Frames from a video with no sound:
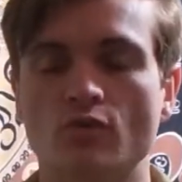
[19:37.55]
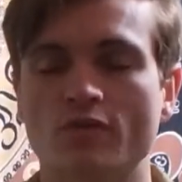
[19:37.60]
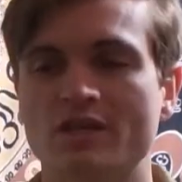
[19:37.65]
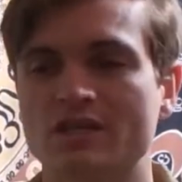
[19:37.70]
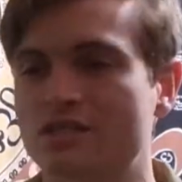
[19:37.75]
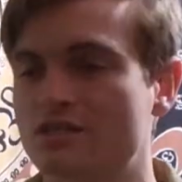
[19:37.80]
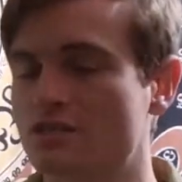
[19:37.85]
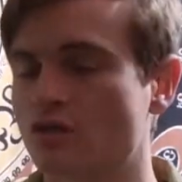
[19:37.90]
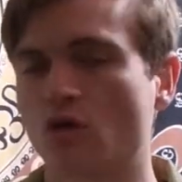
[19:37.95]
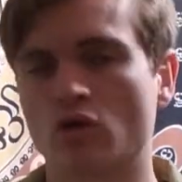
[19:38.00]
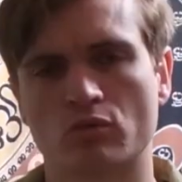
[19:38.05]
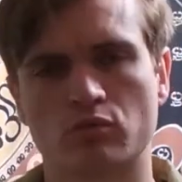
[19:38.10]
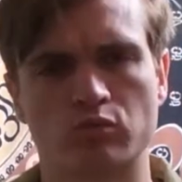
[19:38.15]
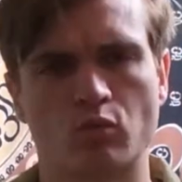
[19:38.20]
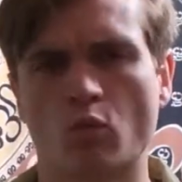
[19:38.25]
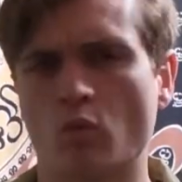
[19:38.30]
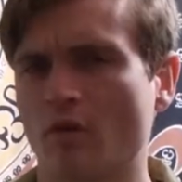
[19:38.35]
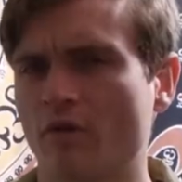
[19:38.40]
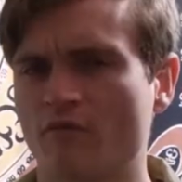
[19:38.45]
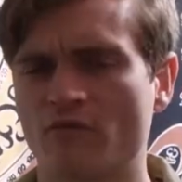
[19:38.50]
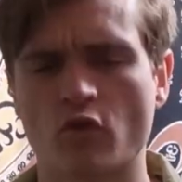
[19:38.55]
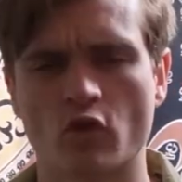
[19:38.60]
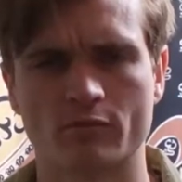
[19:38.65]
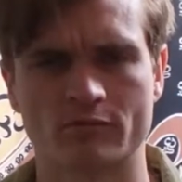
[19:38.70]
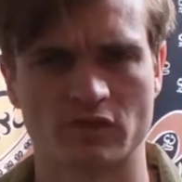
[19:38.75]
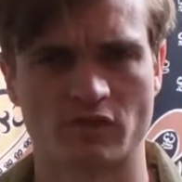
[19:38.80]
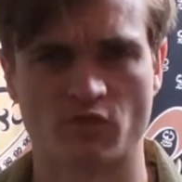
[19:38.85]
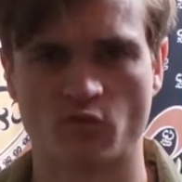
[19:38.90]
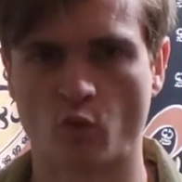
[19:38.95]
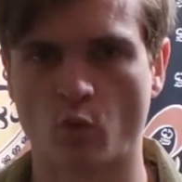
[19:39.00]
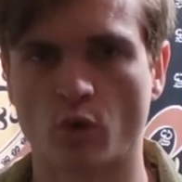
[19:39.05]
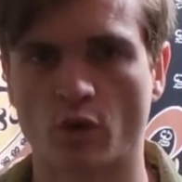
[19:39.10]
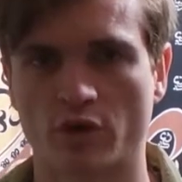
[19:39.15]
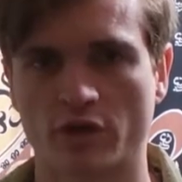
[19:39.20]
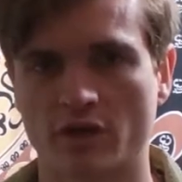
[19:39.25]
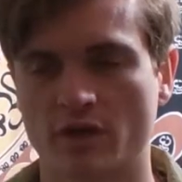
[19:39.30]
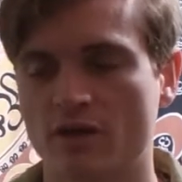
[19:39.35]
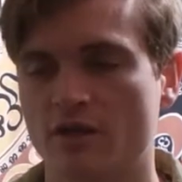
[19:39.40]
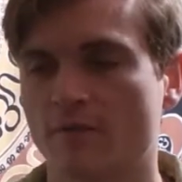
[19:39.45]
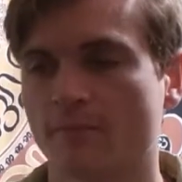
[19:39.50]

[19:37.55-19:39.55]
This is all forms of work.